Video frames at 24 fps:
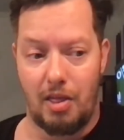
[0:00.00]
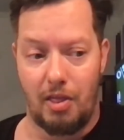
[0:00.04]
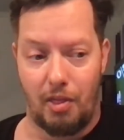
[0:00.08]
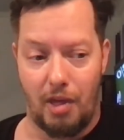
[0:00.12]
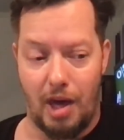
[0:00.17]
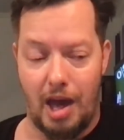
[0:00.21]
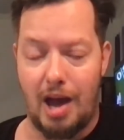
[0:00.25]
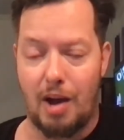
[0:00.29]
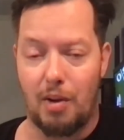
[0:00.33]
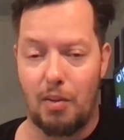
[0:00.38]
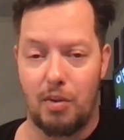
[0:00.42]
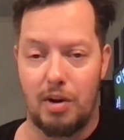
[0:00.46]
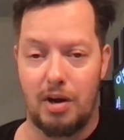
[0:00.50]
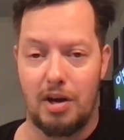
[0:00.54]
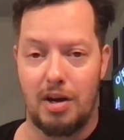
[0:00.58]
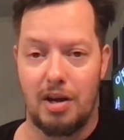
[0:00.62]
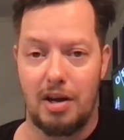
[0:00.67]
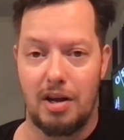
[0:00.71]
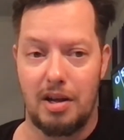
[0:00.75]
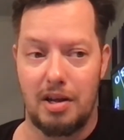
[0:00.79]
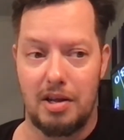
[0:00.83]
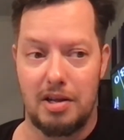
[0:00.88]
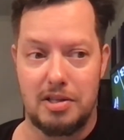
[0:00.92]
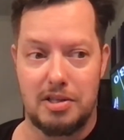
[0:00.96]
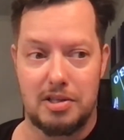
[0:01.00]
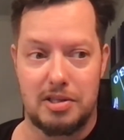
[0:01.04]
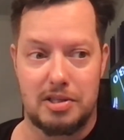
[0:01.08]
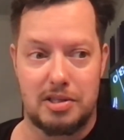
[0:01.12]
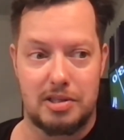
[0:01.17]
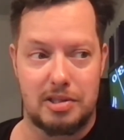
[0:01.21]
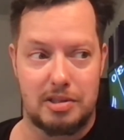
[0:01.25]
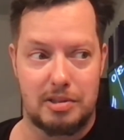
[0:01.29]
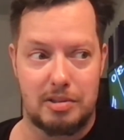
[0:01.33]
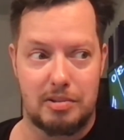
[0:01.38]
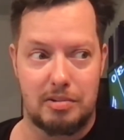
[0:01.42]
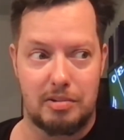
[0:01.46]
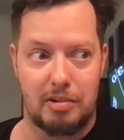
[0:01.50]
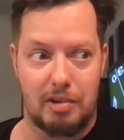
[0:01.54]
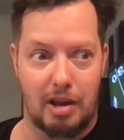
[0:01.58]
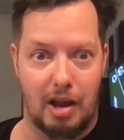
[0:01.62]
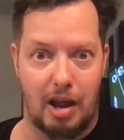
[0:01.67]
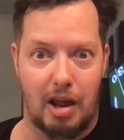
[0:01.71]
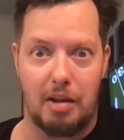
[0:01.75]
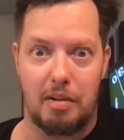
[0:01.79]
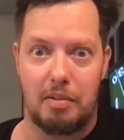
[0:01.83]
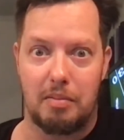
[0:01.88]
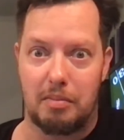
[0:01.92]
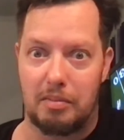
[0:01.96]
That was,
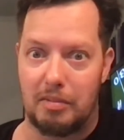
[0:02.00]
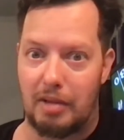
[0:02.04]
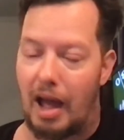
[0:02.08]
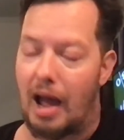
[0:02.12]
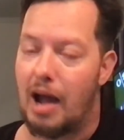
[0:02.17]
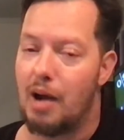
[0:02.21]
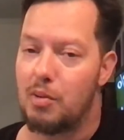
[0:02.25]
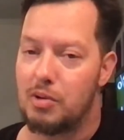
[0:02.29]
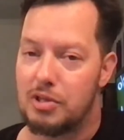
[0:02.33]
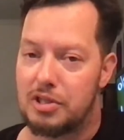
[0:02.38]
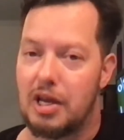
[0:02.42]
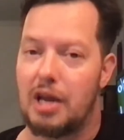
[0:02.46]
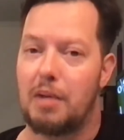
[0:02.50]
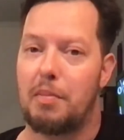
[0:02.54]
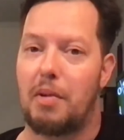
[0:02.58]
I would say,